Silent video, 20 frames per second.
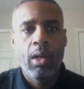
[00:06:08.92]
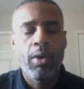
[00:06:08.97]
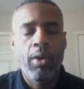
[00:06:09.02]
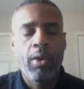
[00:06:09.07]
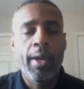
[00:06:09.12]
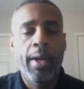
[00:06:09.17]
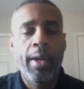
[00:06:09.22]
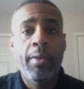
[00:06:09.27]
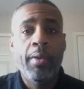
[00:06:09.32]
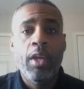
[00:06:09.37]
All
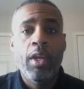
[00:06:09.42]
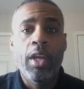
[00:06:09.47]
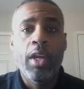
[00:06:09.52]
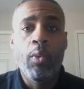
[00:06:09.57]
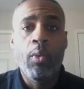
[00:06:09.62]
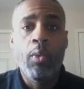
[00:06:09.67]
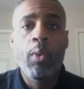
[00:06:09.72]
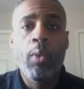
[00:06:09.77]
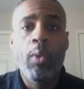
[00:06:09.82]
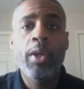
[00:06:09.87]
right.
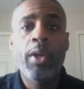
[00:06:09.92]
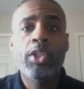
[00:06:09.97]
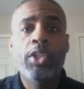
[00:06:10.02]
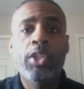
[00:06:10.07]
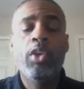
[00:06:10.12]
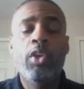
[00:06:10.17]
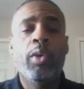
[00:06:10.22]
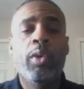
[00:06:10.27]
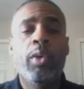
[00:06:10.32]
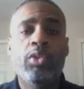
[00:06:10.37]
Now, what we're
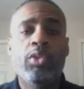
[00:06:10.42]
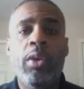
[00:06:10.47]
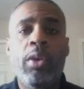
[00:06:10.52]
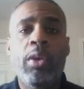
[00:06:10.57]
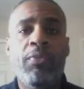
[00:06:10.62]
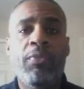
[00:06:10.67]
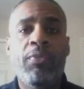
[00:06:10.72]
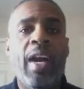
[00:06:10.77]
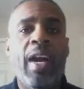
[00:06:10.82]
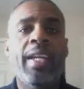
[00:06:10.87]
doing is
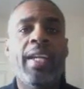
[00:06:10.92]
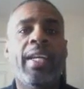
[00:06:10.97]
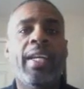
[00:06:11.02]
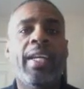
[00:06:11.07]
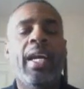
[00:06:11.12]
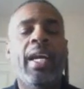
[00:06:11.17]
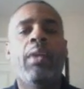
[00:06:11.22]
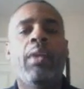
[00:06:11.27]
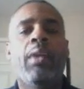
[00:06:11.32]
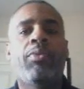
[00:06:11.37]
we're
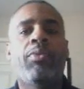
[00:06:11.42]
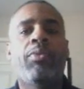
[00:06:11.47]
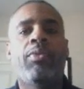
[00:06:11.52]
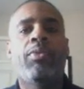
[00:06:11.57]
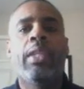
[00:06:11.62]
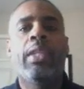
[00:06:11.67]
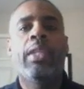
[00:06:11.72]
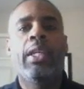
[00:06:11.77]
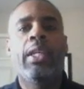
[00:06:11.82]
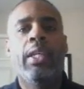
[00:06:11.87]
finding
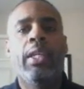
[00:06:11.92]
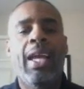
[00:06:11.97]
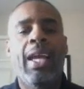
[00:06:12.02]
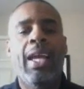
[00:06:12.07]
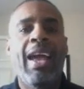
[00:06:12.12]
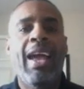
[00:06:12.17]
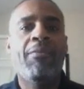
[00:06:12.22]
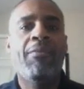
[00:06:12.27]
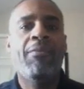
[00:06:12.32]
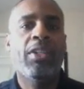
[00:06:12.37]
out the
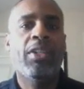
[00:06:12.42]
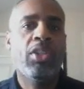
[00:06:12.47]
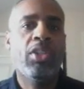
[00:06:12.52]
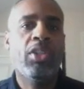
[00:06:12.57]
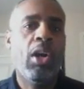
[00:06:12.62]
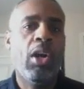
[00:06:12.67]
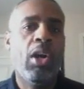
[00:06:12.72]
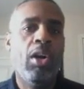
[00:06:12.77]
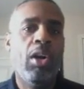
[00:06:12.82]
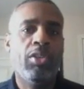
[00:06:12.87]
average
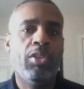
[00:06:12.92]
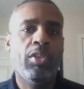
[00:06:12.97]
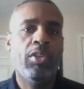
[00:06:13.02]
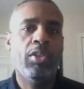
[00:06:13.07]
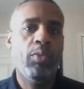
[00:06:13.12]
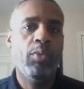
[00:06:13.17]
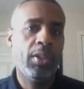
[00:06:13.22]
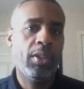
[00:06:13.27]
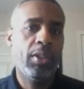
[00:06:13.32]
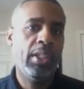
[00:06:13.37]
cost
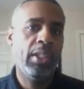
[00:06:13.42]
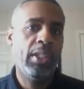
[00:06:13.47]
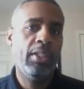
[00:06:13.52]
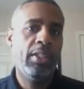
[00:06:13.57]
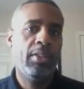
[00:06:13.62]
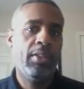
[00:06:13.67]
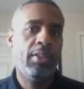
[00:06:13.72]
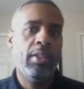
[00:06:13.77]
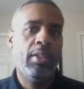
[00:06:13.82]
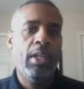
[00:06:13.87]
of what
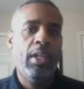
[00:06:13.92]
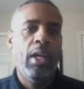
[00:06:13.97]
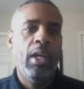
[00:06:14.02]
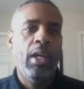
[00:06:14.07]
these